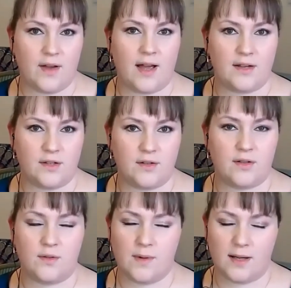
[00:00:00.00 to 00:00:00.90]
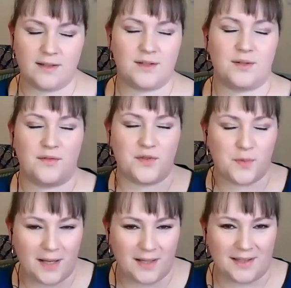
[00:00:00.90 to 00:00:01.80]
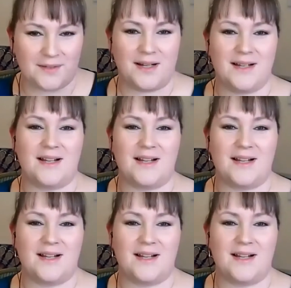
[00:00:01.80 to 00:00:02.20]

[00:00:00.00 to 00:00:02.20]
as you're sort of dwelling, right?